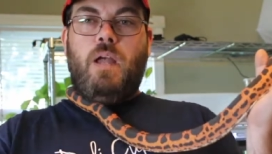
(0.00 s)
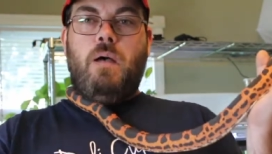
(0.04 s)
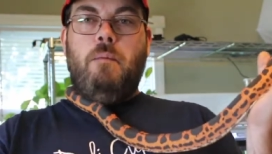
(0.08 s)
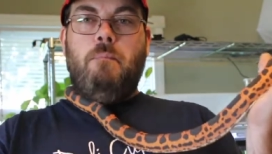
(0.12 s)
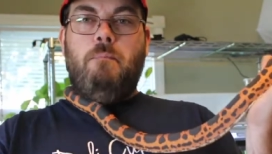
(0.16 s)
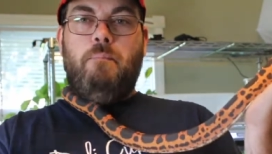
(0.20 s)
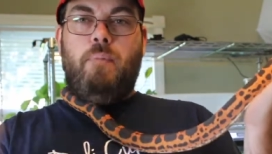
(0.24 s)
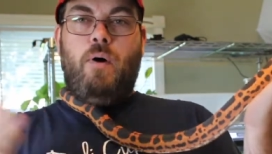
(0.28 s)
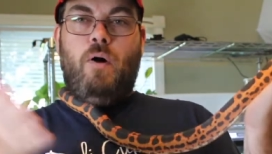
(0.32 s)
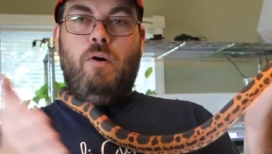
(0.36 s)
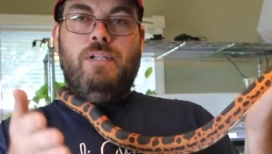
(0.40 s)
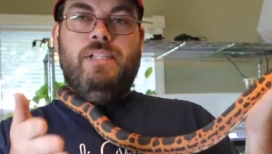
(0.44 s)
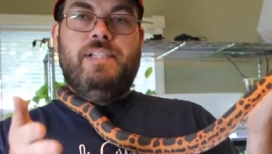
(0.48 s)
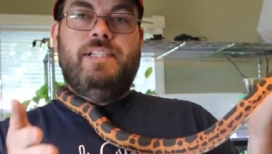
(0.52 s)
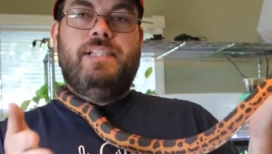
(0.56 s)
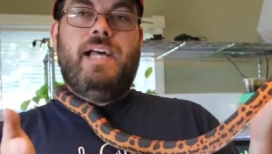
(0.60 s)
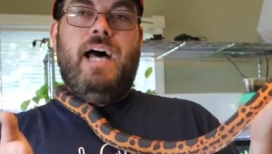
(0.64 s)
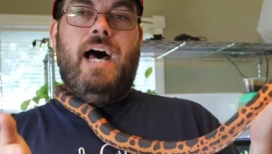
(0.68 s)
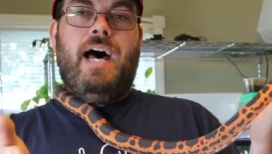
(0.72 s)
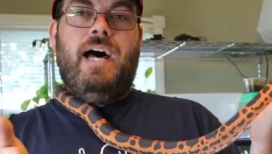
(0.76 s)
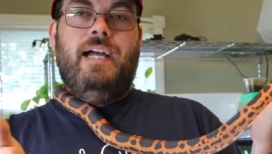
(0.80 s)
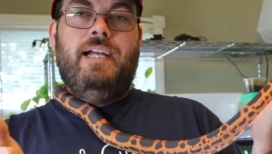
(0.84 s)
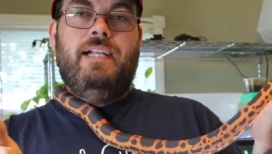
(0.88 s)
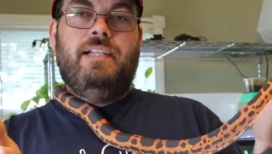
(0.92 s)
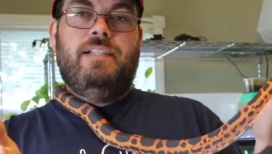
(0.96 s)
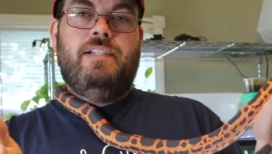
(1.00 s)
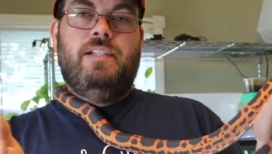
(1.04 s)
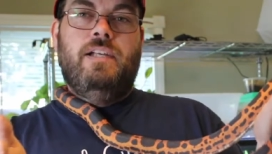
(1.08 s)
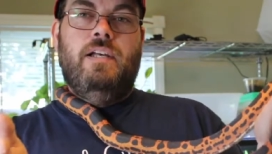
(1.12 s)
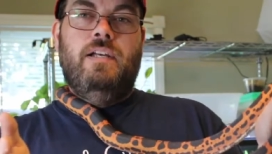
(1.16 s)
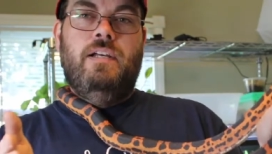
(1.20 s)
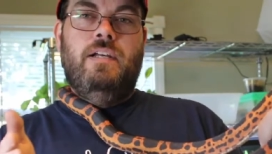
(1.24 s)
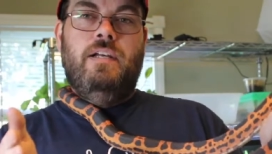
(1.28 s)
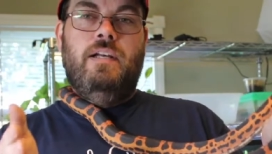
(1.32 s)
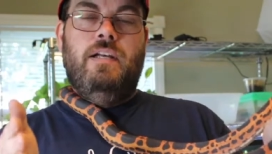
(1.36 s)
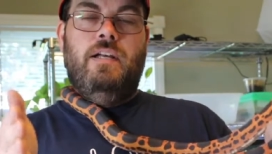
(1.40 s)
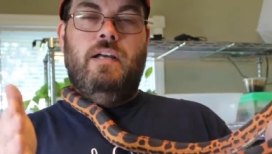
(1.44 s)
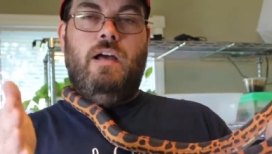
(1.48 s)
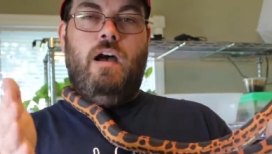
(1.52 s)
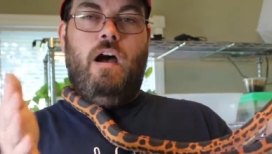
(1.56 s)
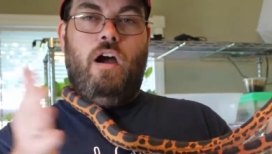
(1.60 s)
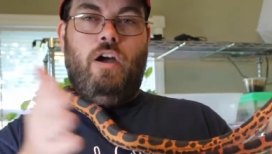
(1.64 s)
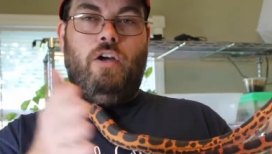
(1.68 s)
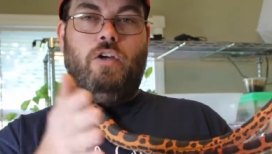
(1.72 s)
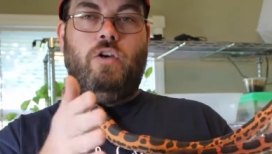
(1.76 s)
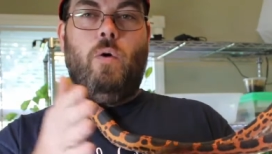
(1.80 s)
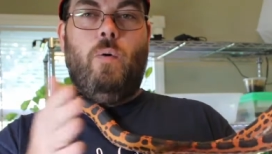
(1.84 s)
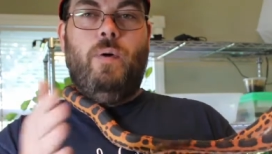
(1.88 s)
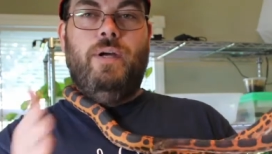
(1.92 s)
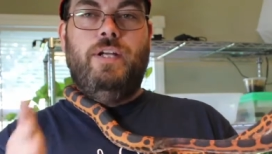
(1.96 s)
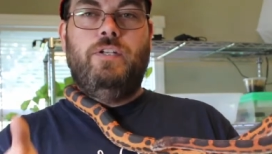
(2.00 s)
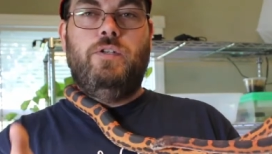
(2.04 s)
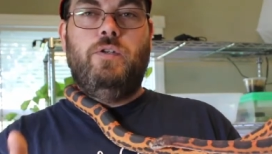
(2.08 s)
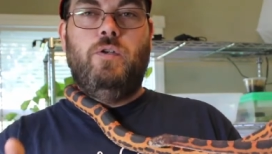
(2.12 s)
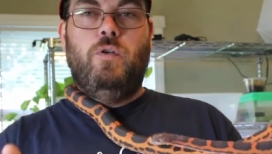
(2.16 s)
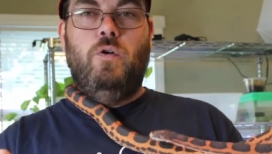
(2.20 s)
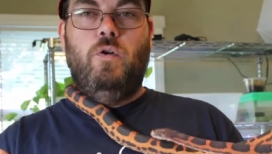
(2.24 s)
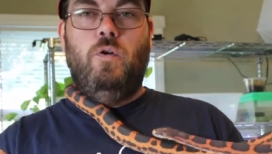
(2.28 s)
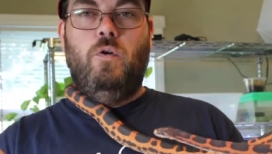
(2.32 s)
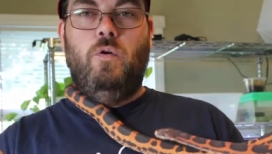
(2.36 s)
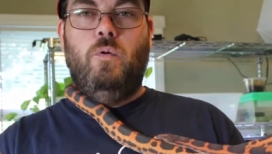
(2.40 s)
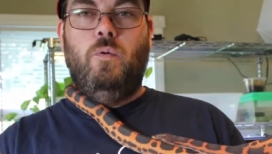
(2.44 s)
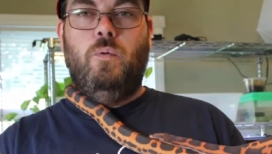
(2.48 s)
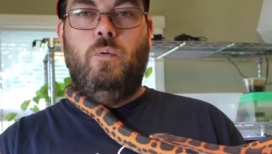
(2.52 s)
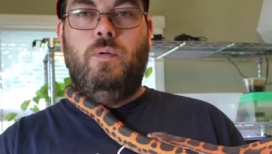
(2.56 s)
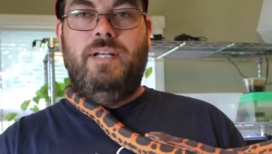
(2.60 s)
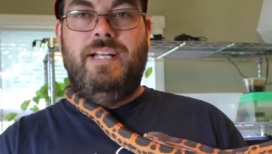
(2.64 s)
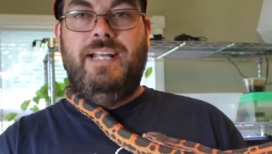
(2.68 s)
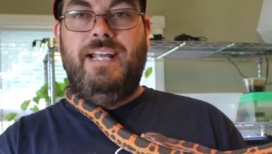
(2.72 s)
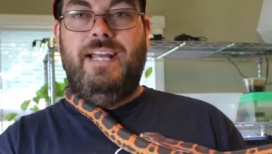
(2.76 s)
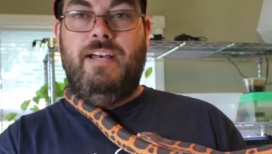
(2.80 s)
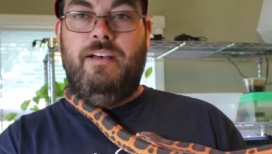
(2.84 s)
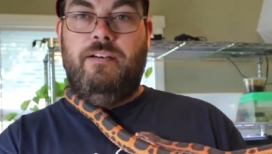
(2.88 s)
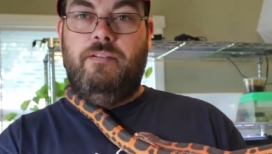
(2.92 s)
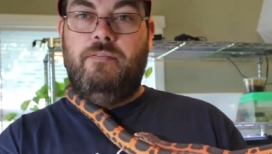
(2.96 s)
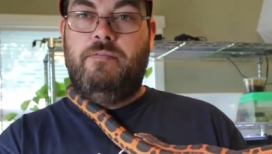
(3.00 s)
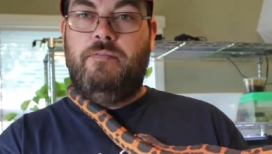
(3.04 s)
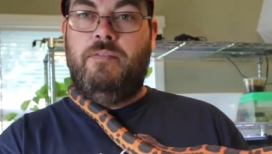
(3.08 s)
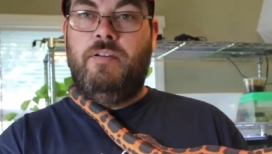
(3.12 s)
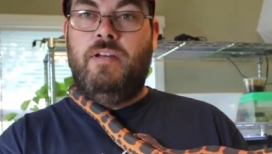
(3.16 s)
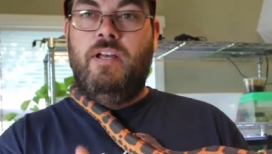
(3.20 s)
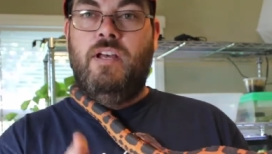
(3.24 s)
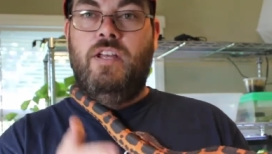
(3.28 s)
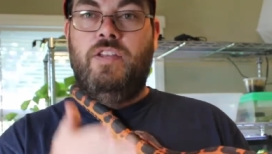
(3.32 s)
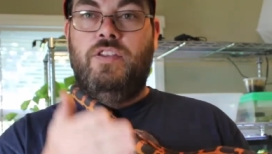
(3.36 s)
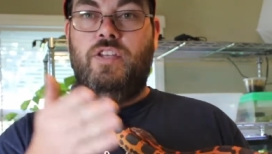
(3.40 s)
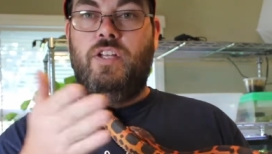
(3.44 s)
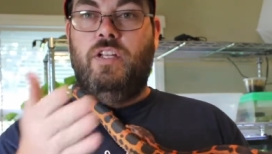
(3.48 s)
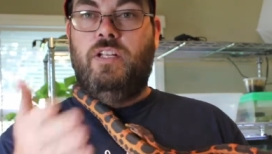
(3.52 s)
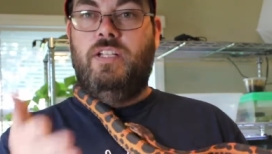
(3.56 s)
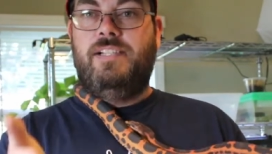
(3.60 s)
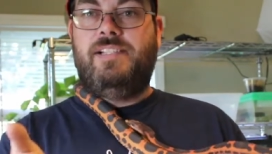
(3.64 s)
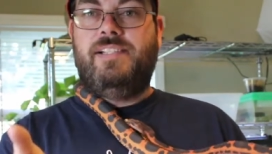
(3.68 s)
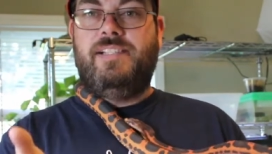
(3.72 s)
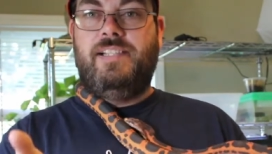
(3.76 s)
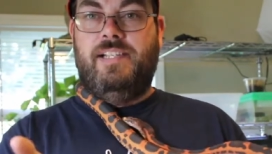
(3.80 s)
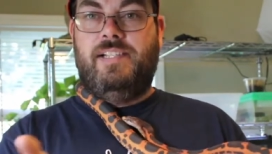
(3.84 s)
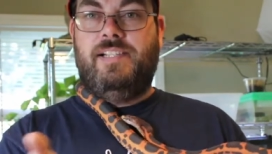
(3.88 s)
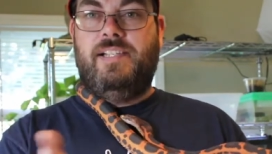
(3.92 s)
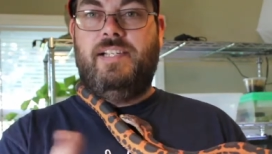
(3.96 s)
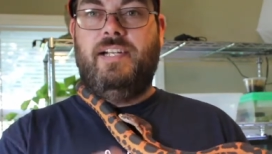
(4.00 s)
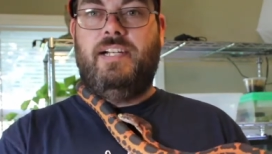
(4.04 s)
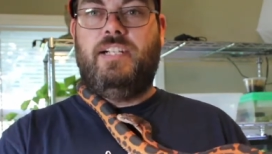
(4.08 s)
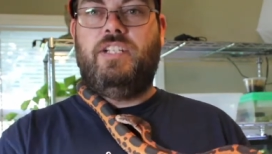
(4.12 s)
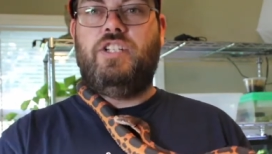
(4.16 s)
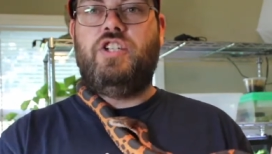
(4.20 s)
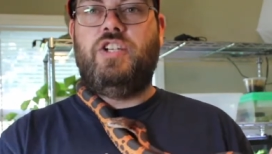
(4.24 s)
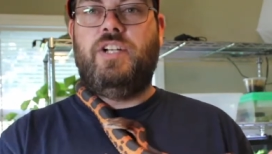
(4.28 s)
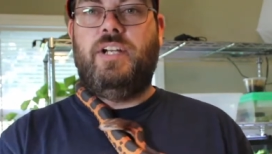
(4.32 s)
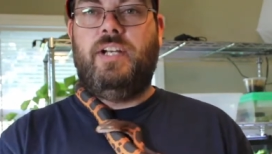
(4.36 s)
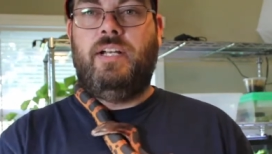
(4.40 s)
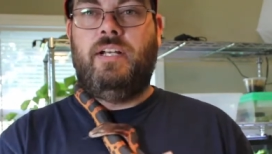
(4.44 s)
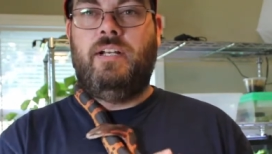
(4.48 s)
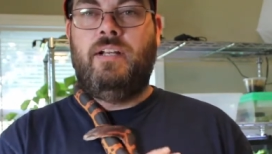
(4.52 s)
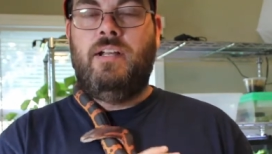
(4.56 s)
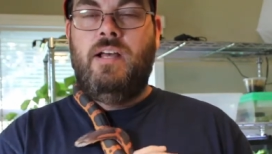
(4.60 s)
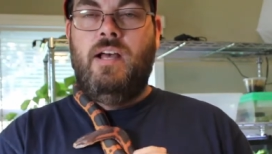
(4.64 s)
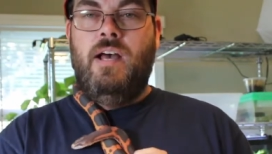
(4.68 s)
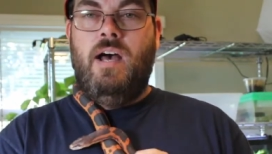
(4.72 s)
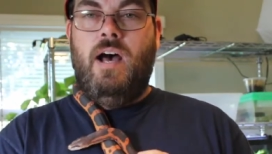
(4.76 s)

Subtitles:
both sides are going to give the leucistic gene.